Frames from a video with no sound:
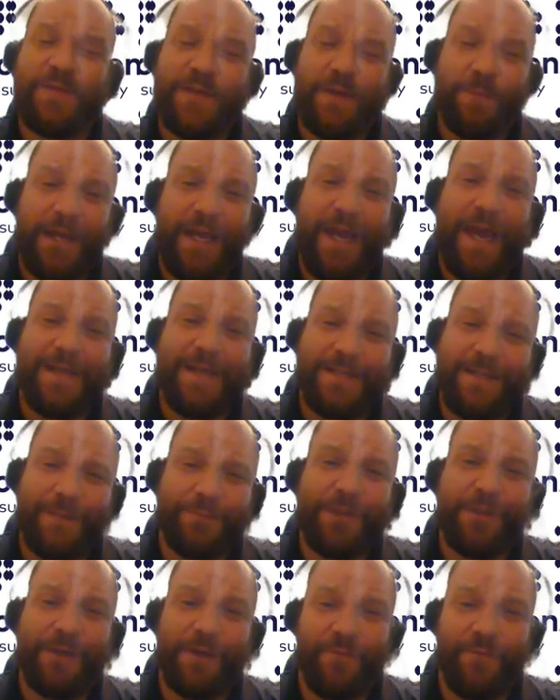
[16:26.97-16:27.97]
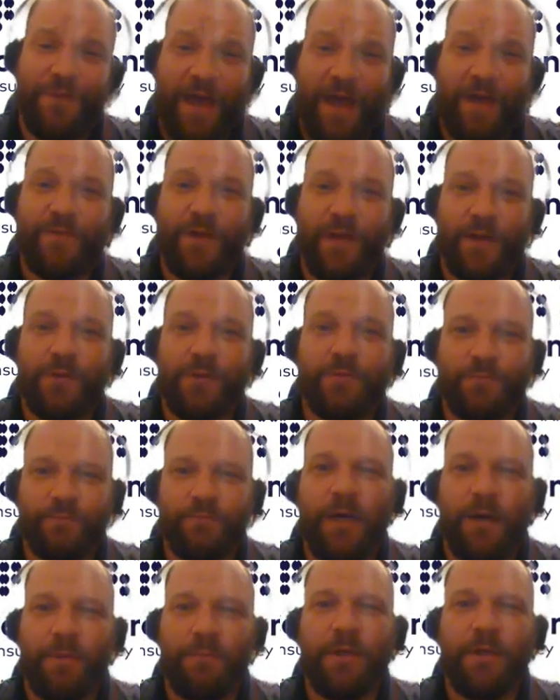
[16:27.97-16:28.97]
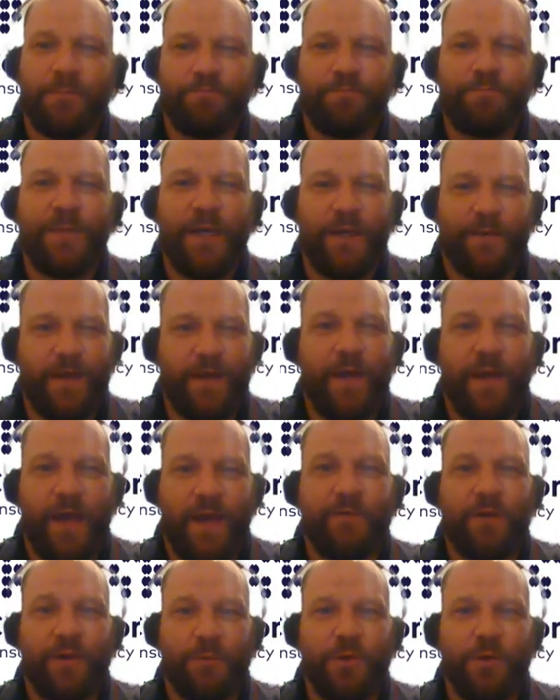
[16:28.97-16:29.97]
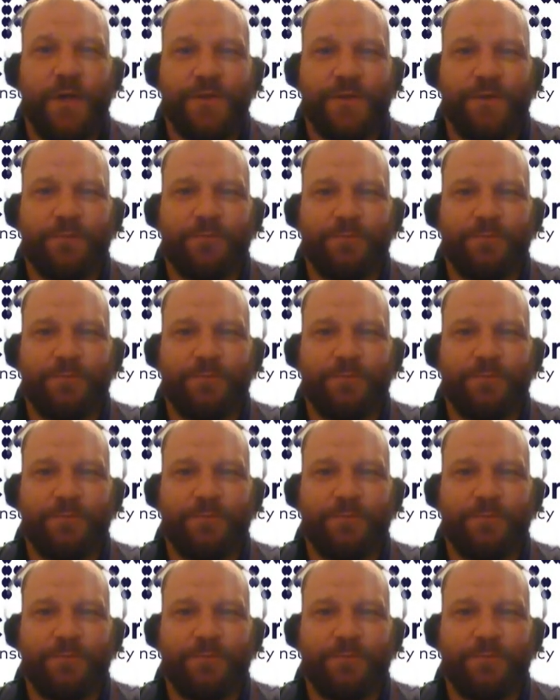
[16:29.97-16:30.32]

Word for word: somebody has something of that value, I'm going to bet they have an appraisal.